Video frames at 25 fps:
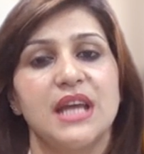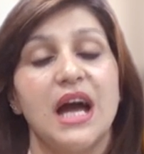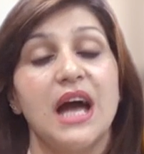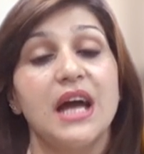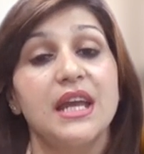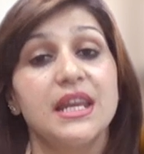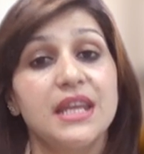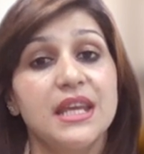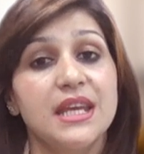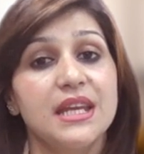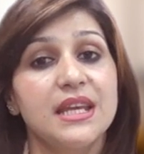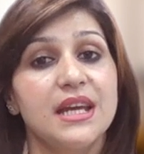
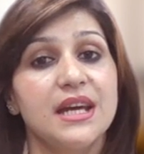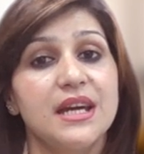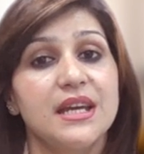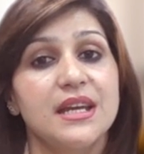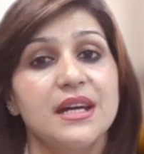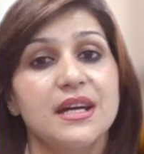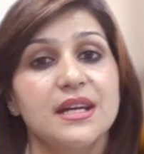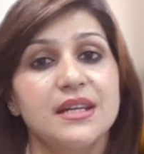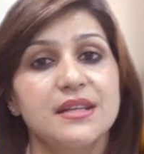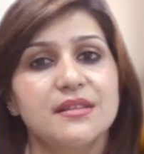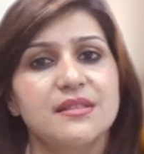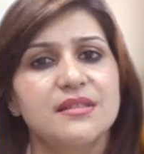R.K.
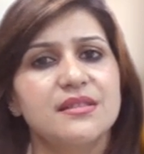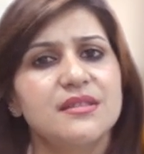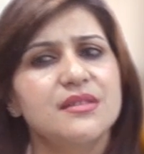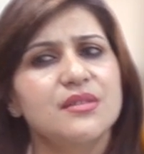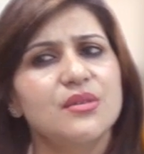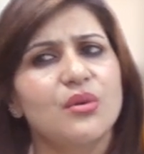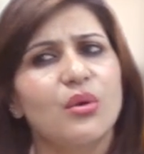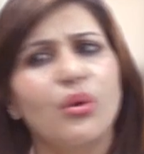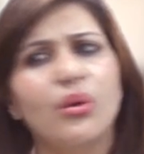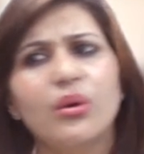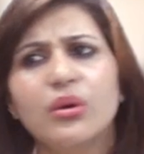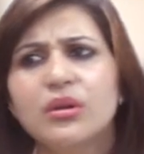Narayan's
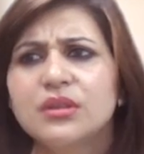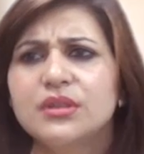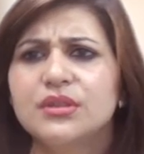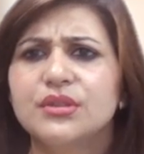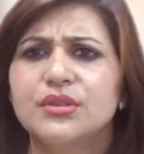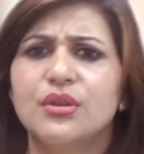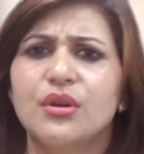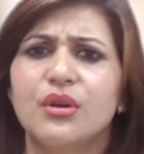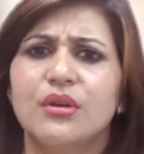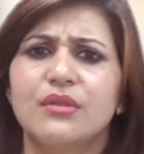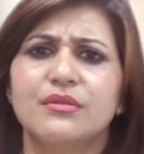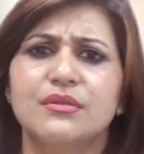all the
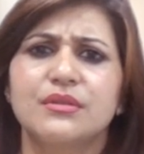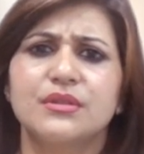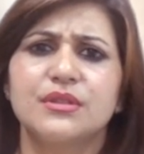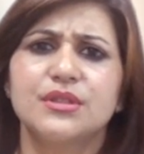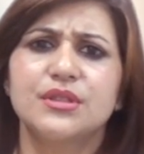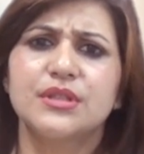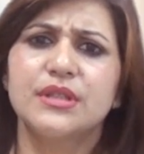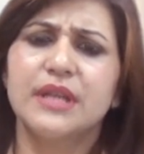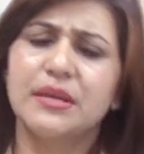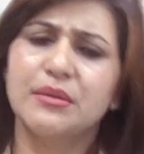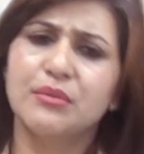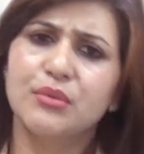
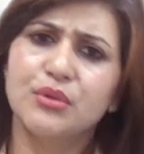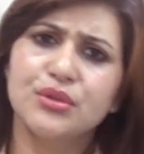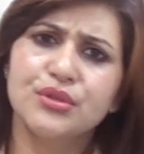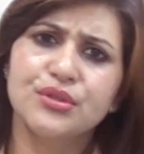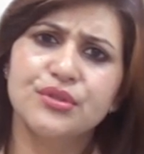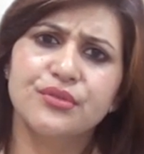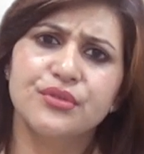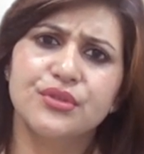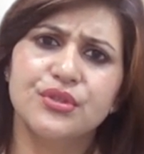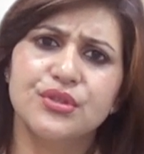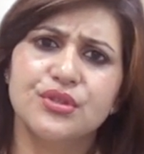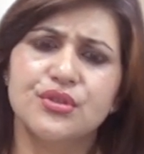novels and most
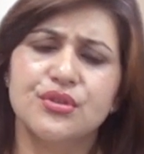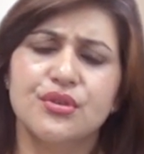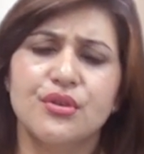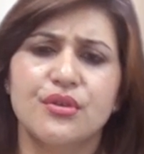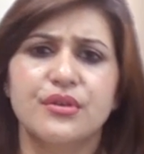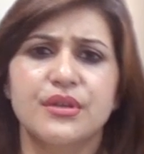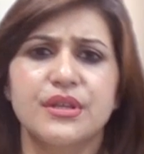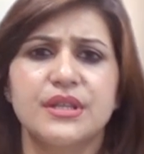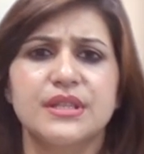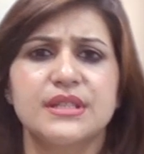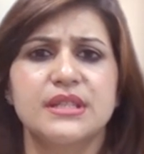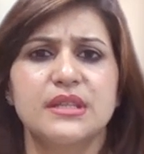of the
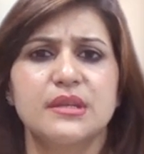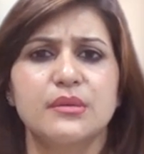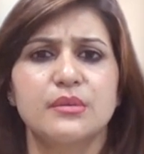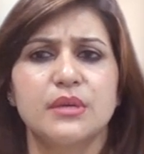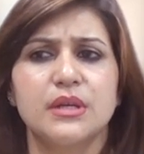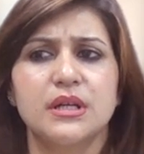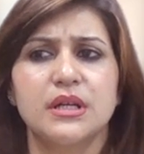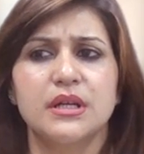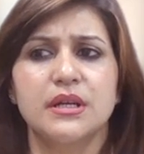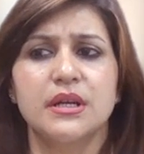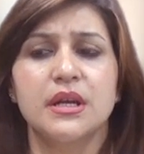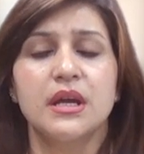stories, they
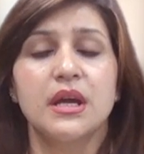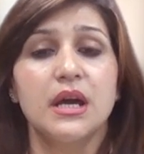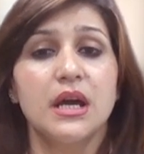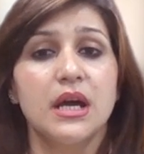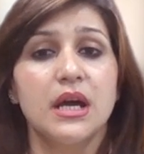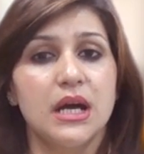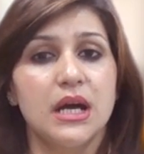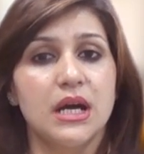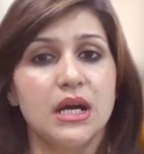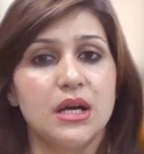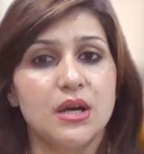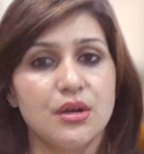were
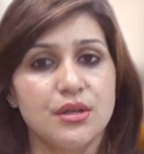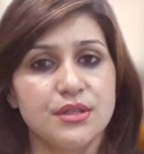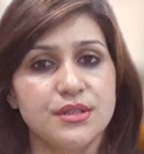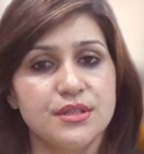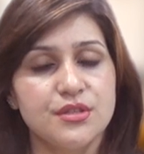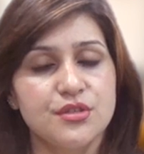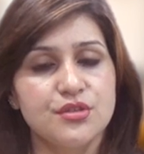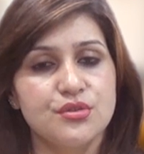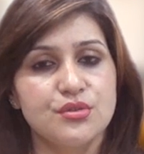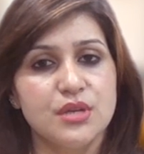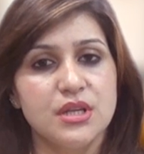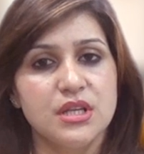
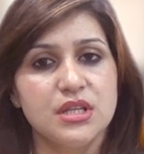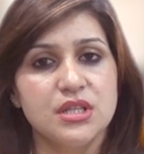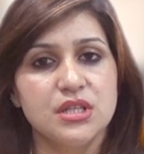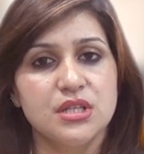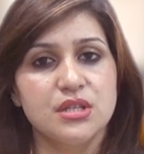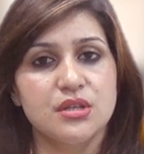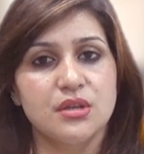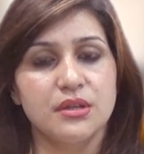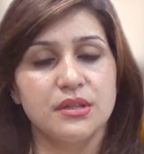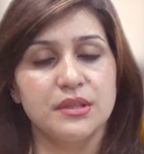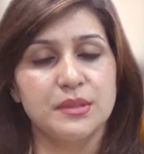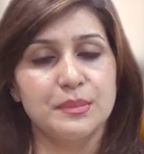
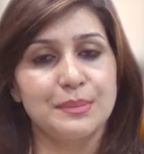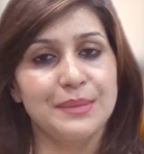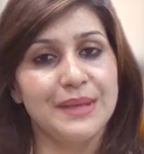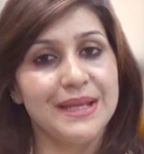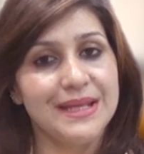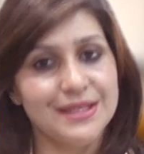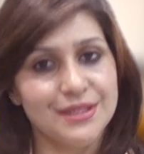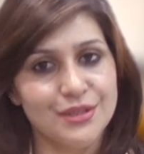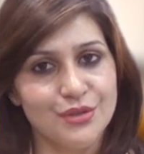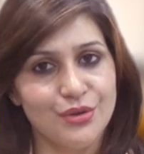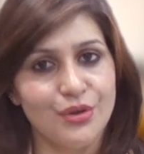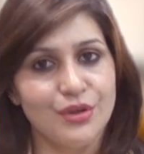concentrated on the
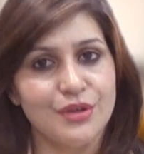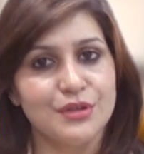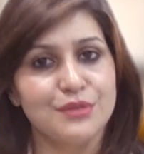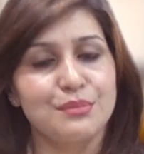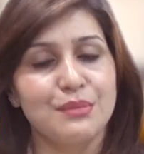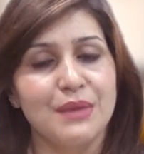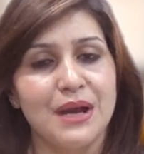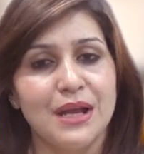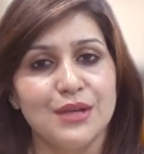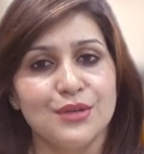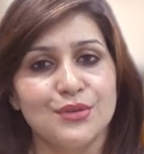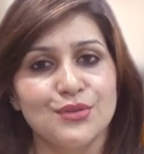place called
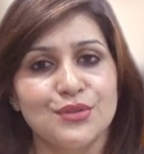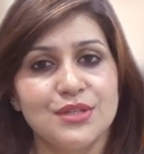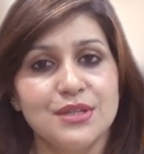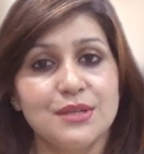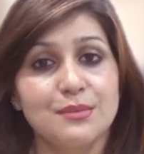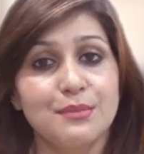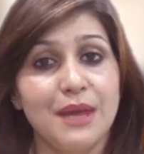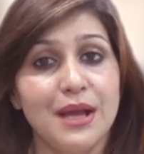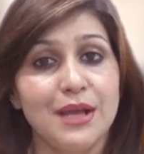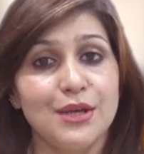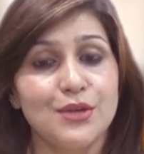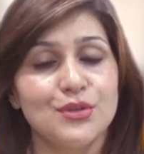Malgudi.
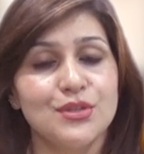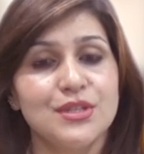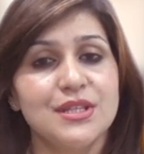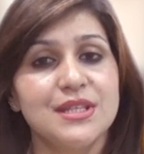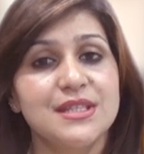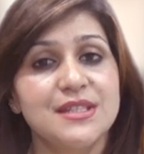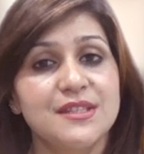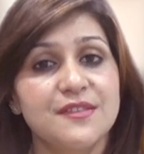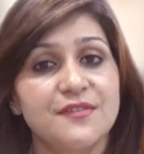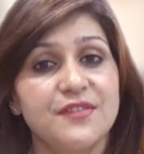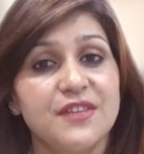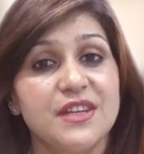Malgudi
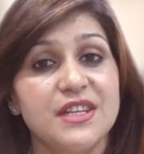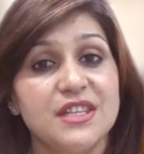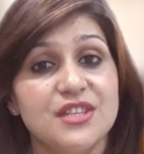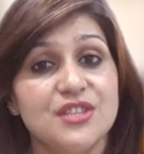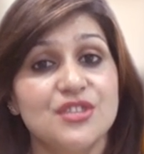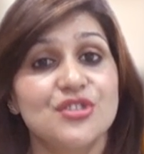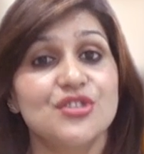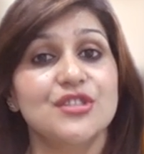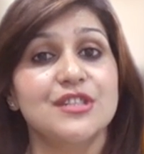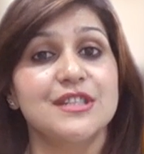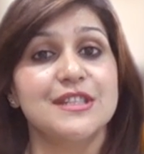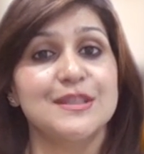is a
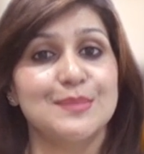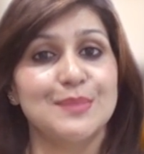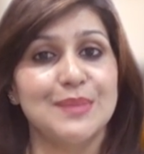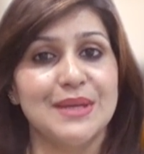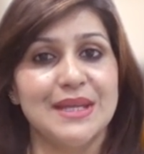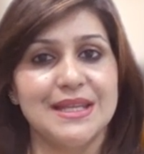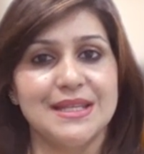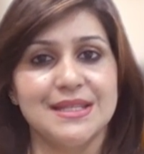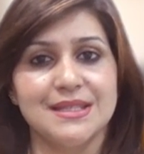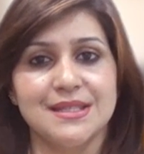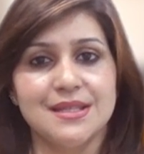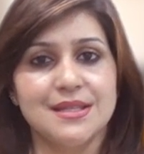fictitious
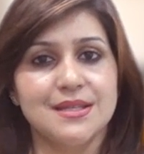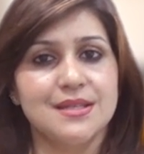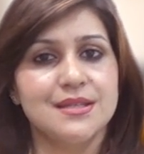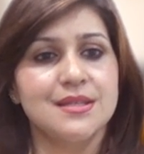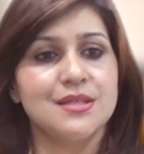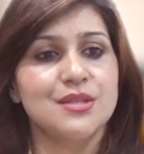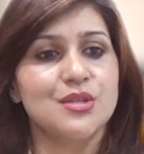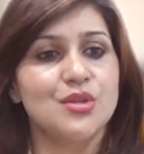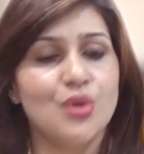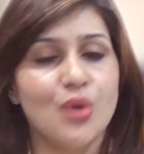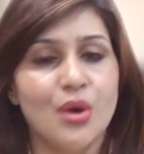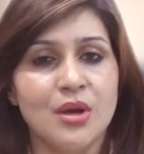place. It
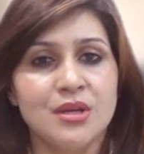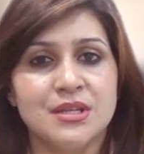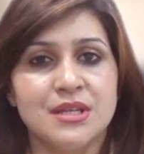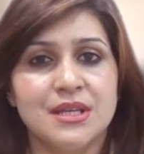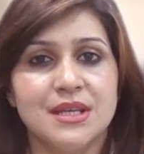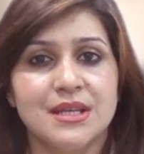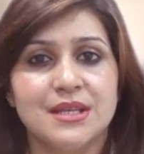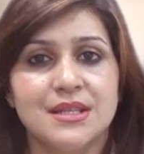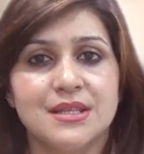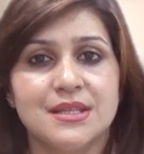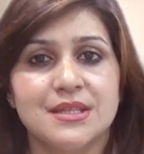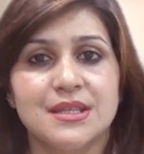does not
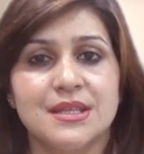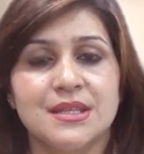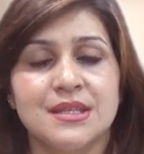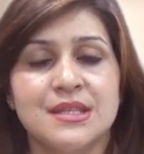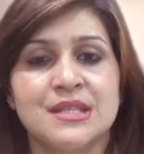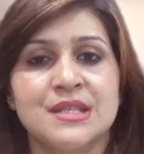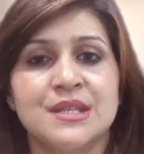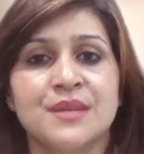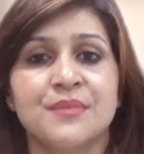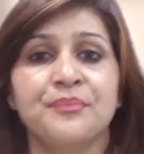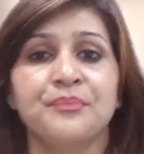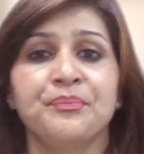
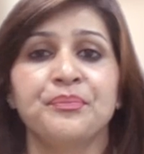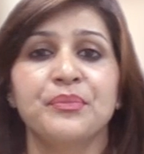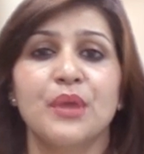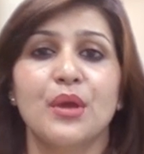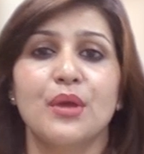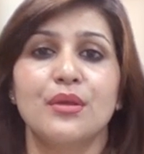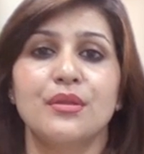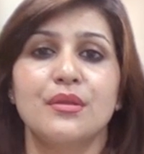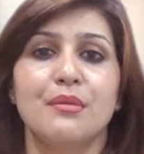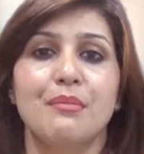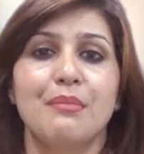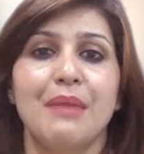exist
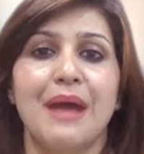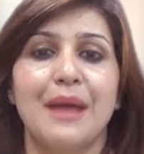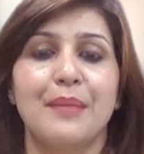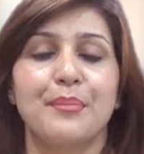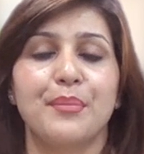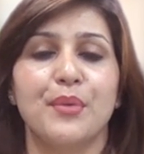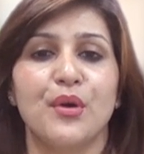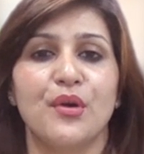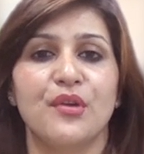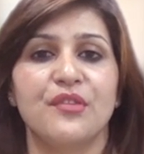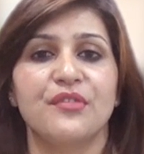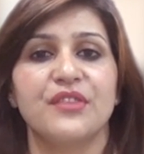on the
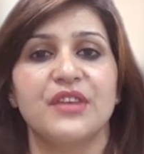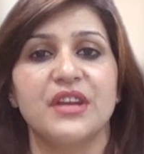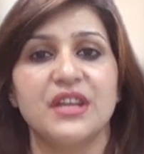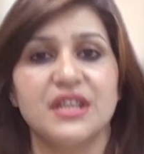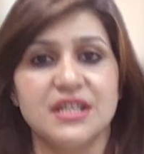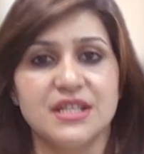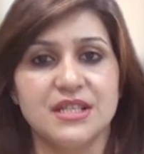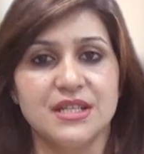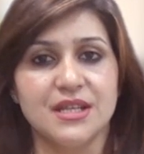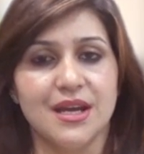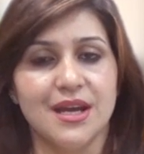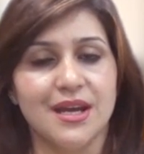map of
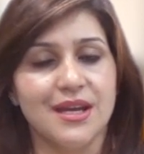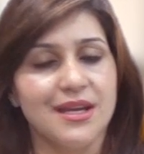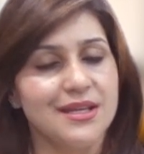India.